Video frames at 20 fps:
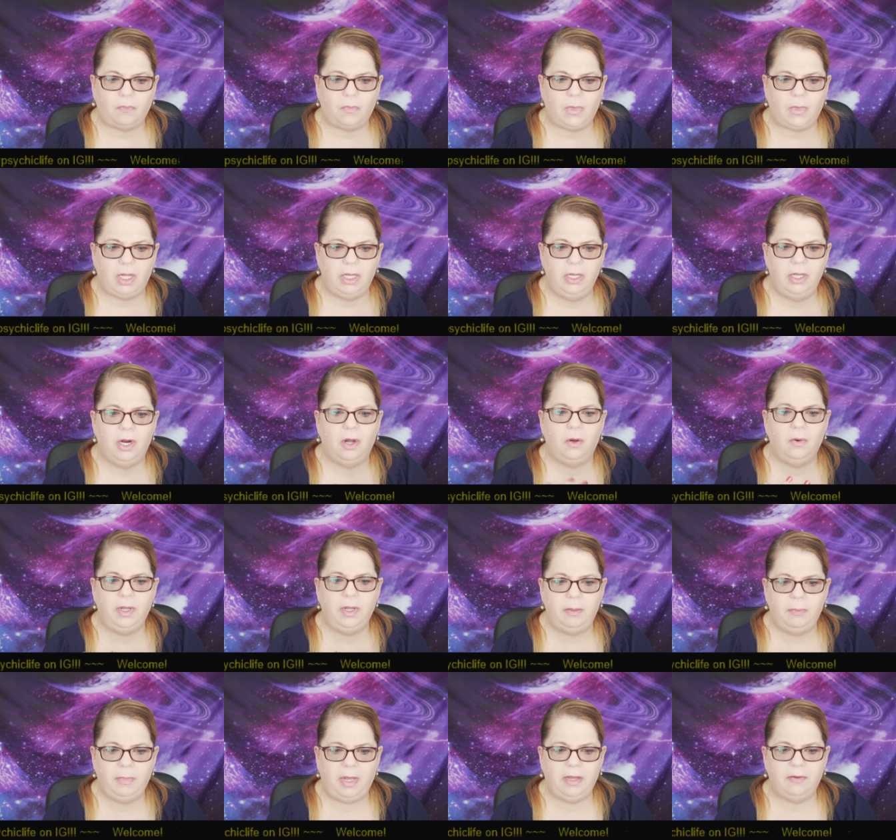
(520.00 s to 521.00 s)
you know,
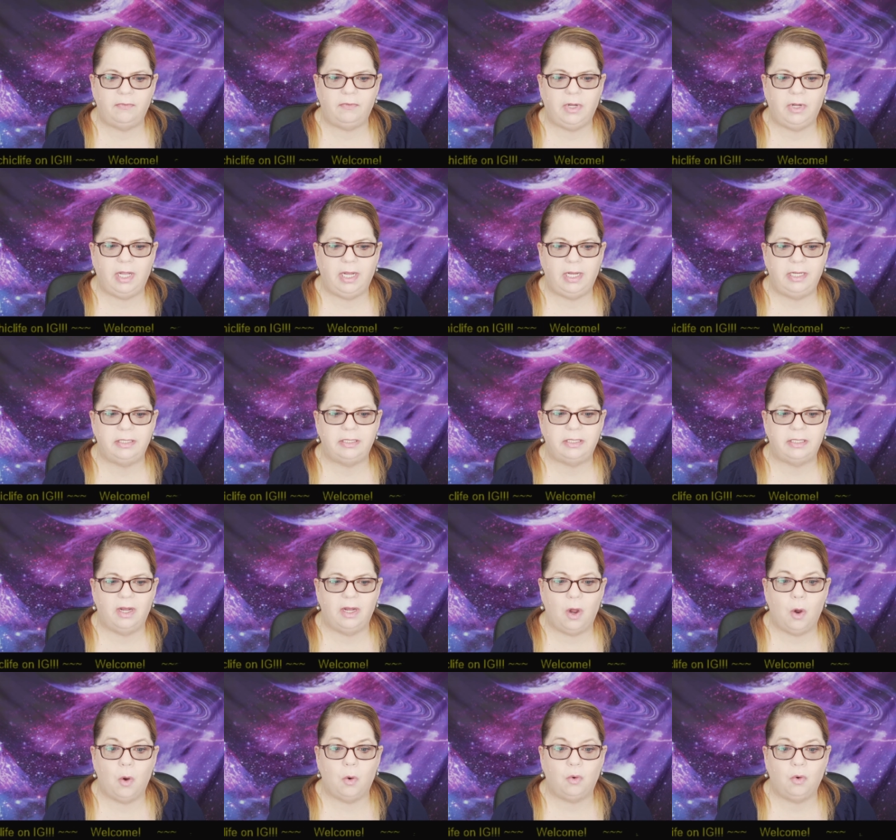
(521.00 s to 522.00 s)
he may have realized,
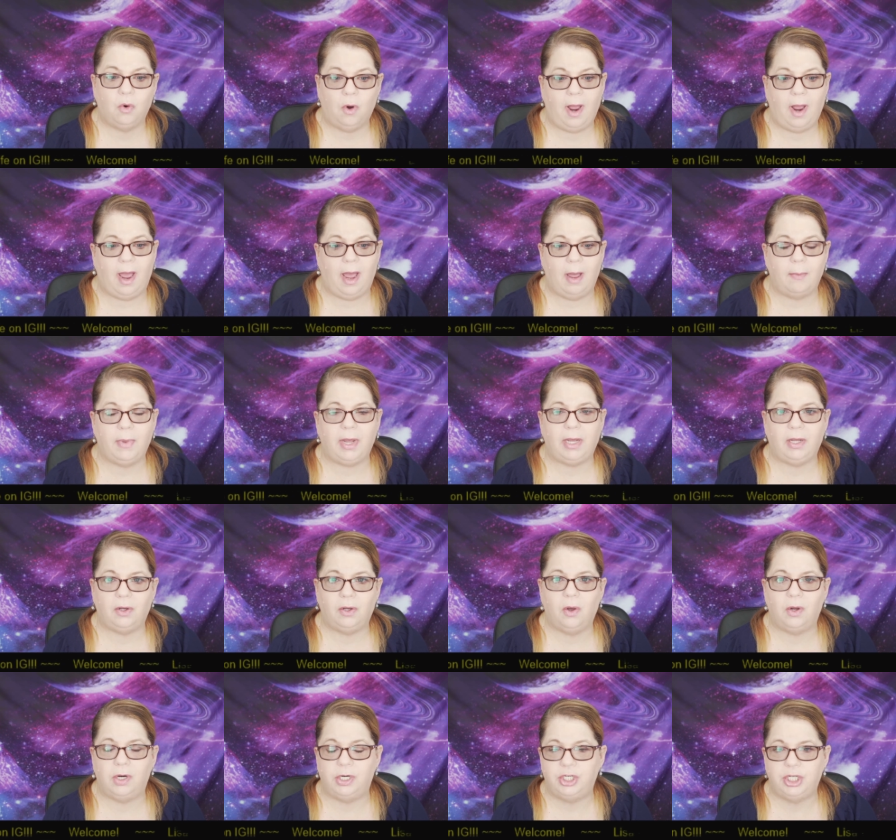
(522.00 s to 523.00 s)
oh crap, I could
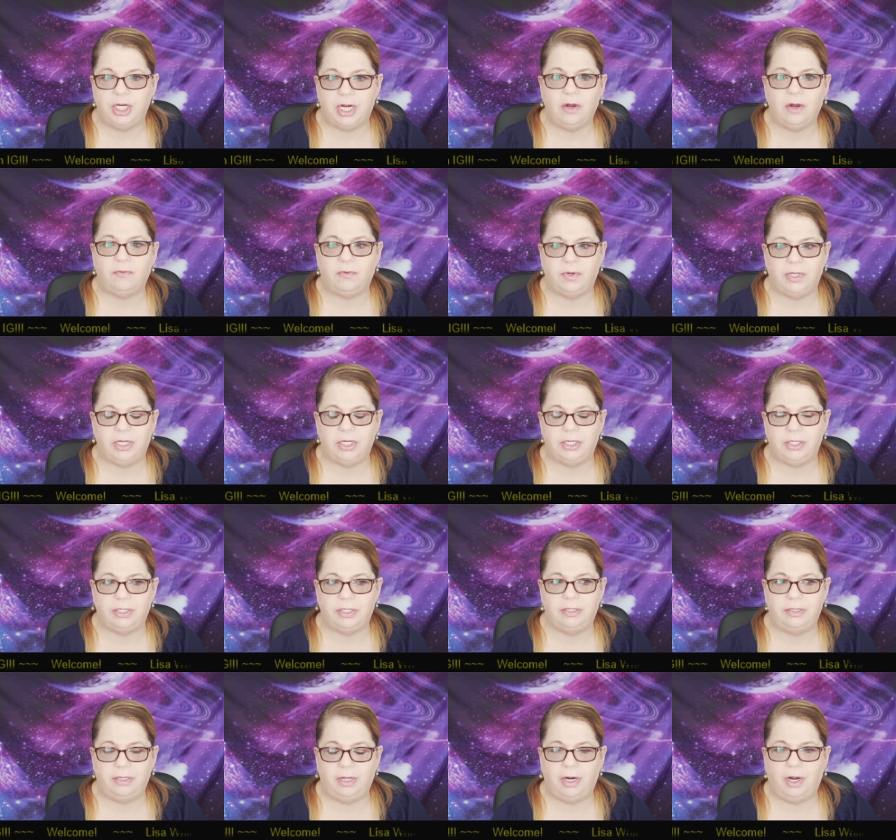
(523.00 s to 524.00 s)
go to jail for
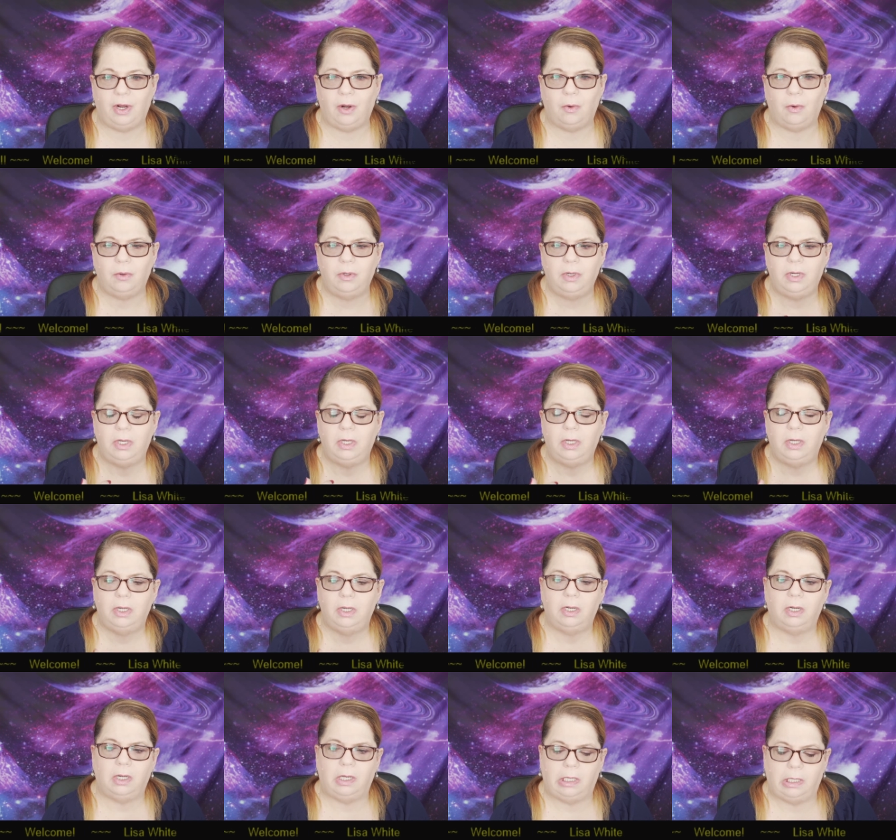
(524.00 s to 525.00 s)
this, you know.
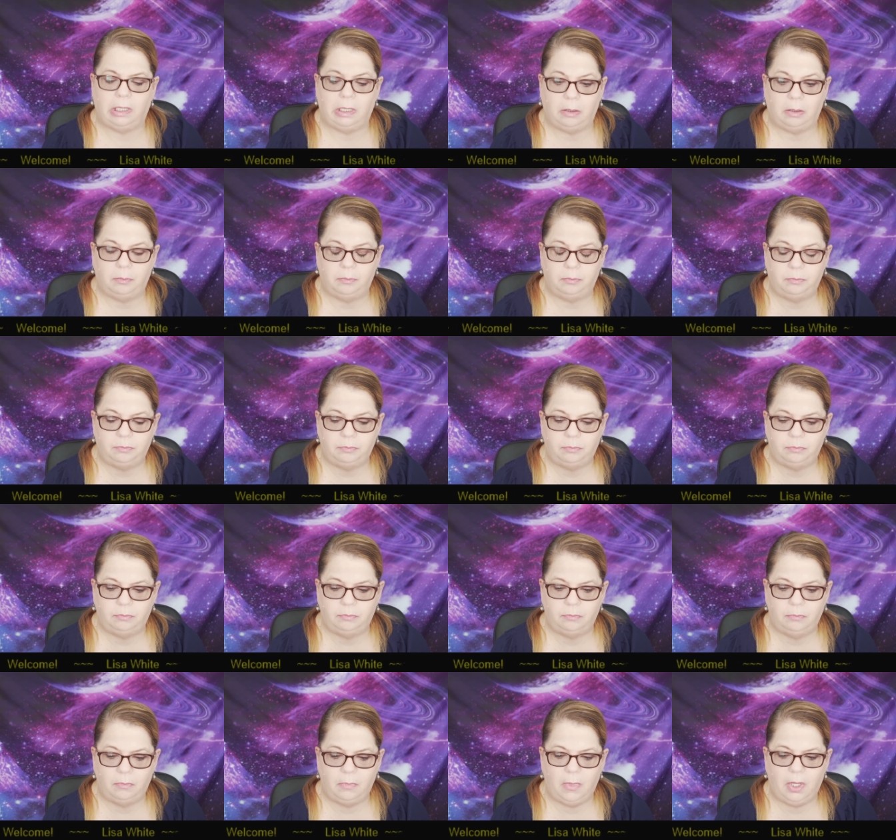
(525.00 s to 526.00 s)
Um,
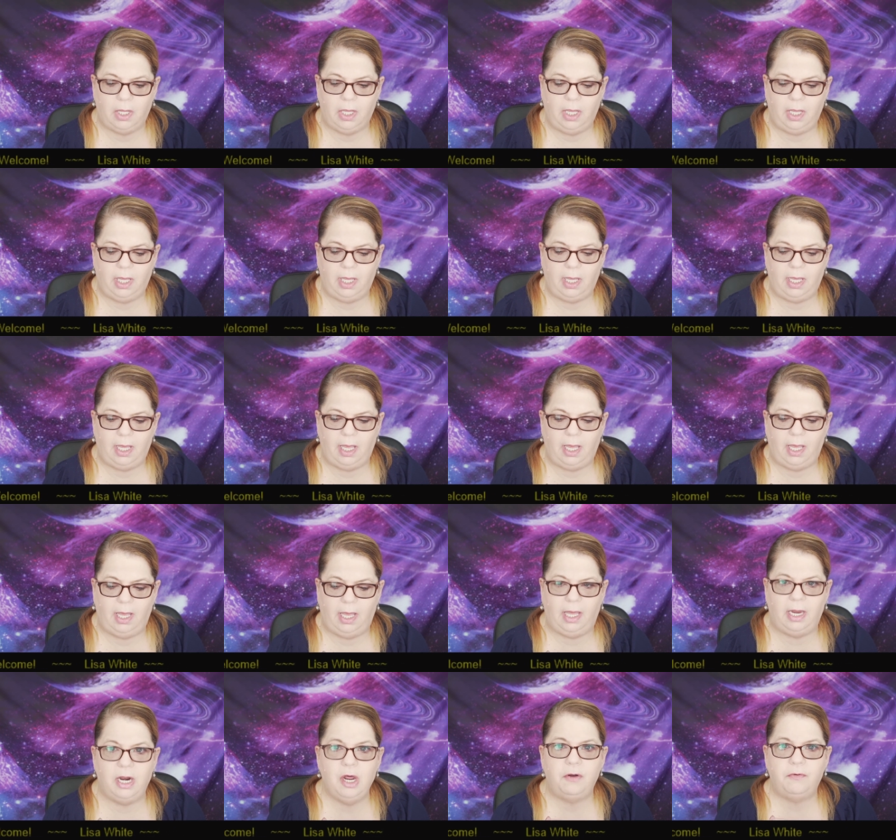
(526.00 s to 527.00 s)

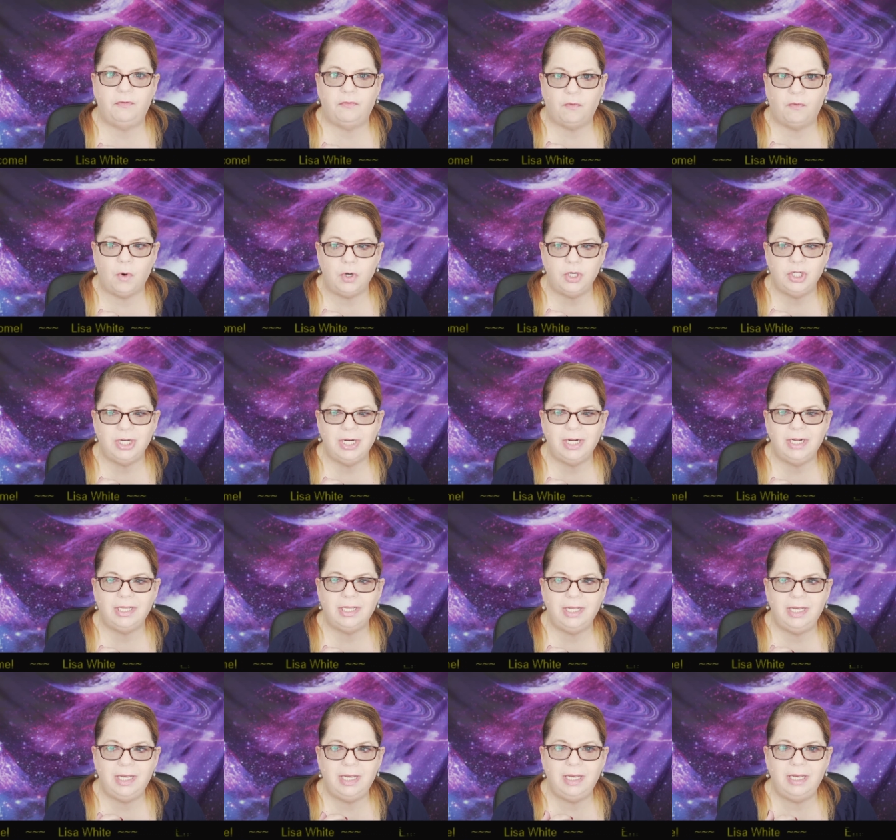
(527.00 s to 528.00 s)
and
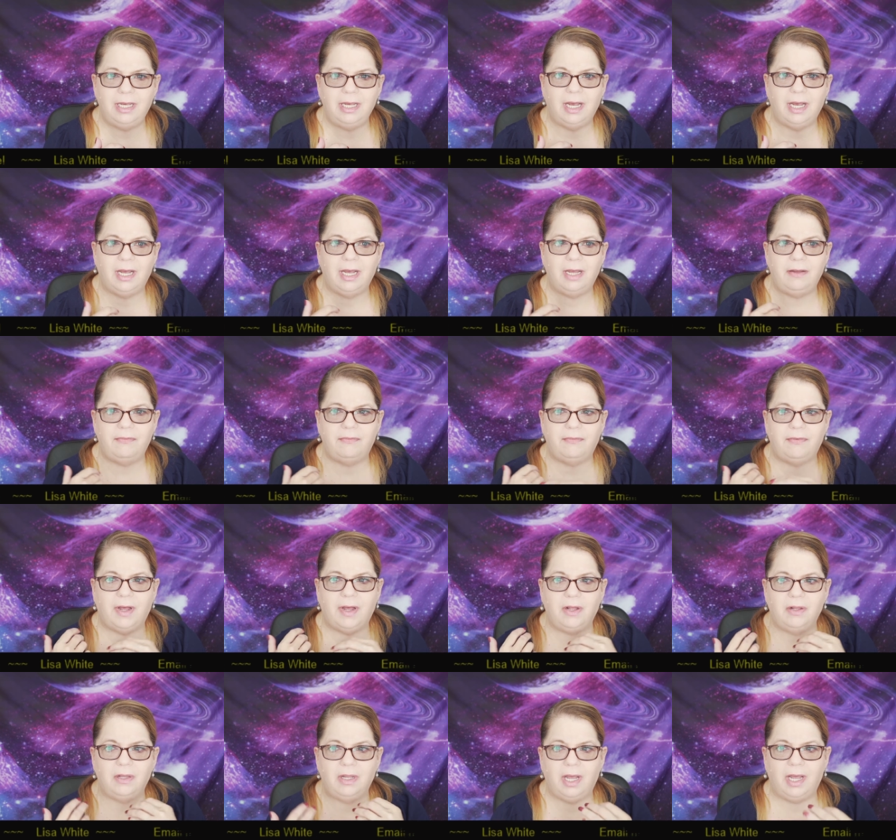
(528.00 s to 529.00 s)
unfortunately, I
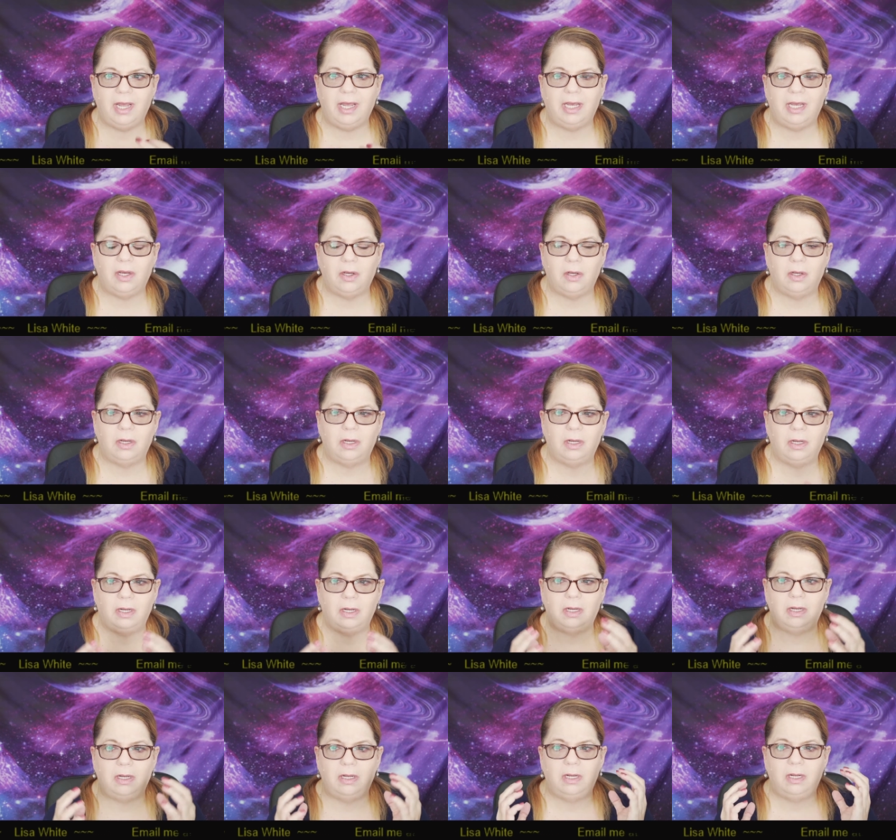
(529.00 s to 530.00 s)
felt like
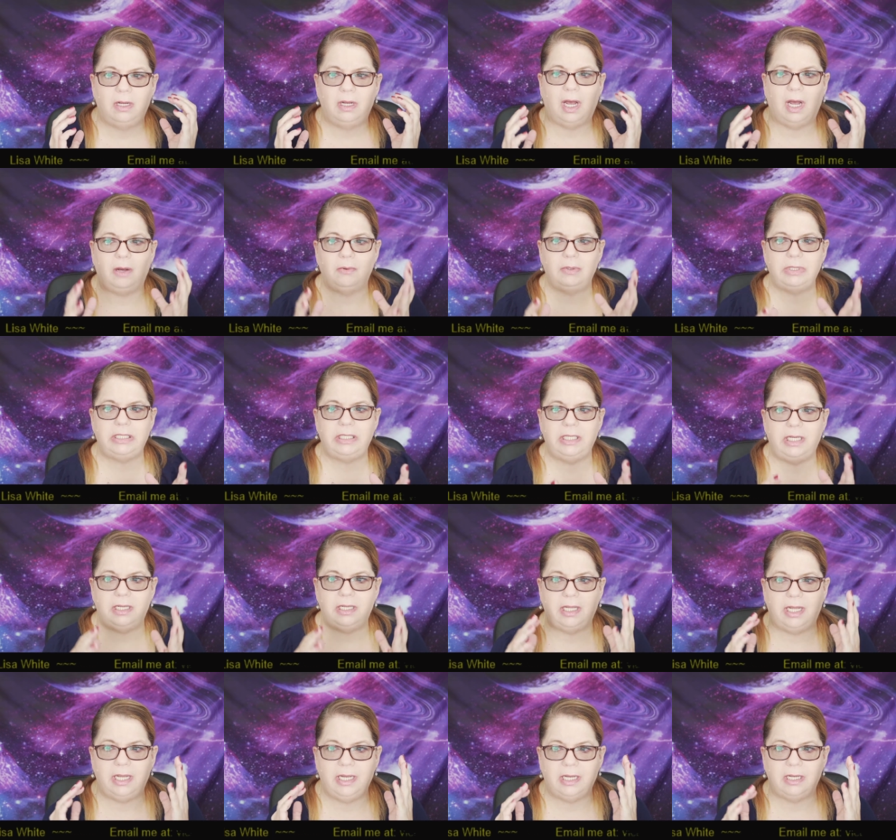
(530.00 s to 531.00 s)
I was seeing
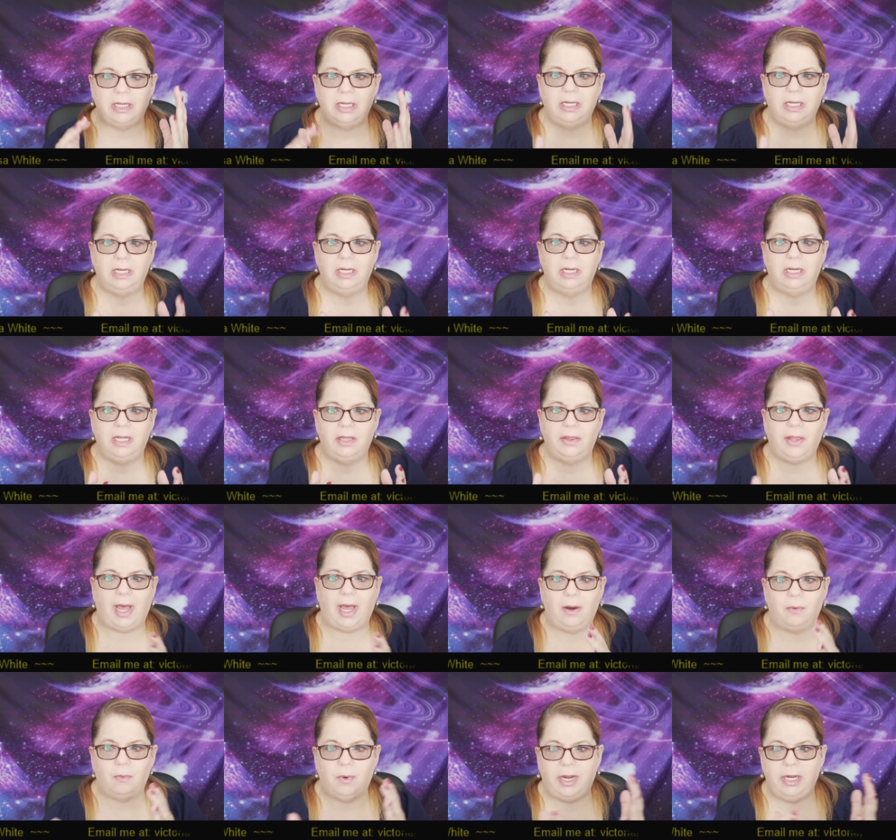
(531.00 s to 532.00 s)
like
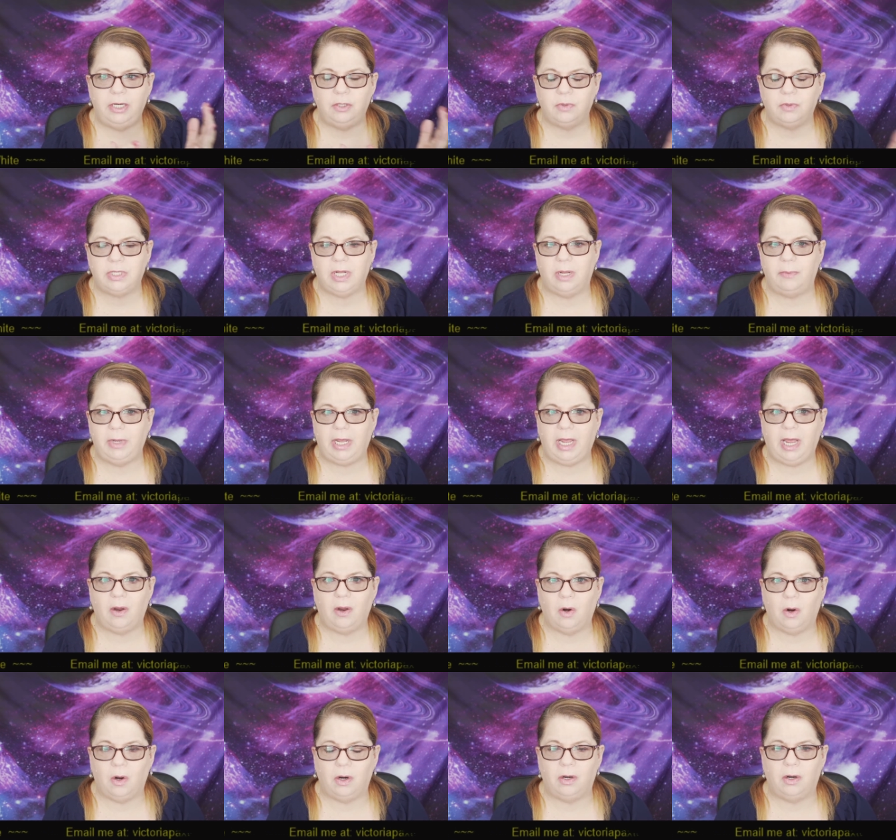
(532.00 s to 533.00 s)
that rage was coming
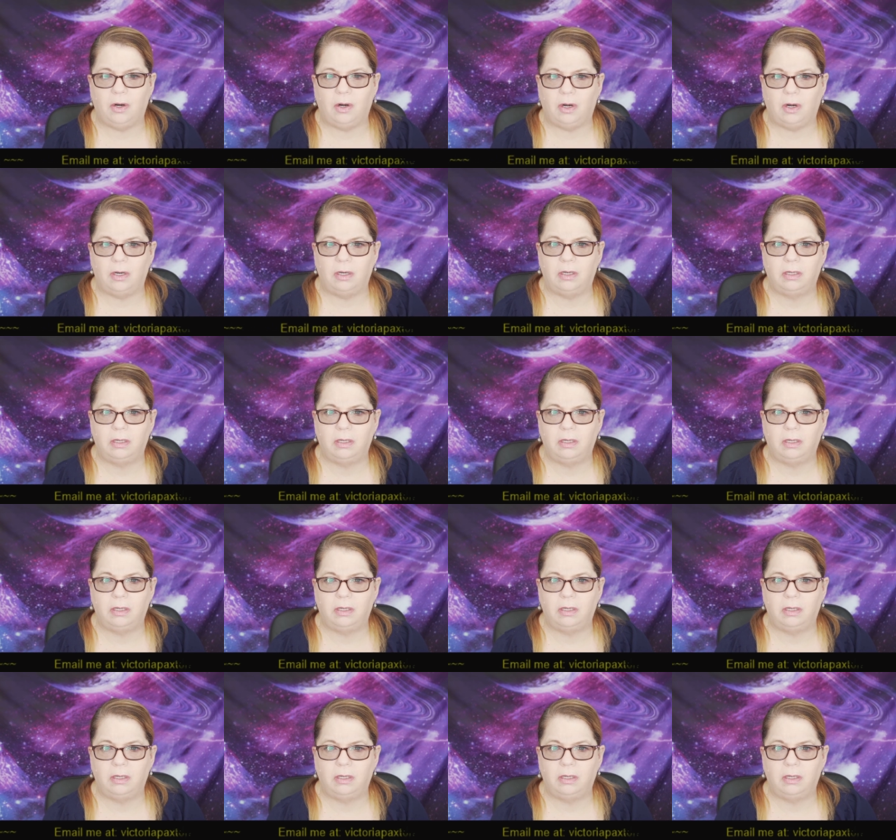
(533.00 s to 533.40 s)
out on her.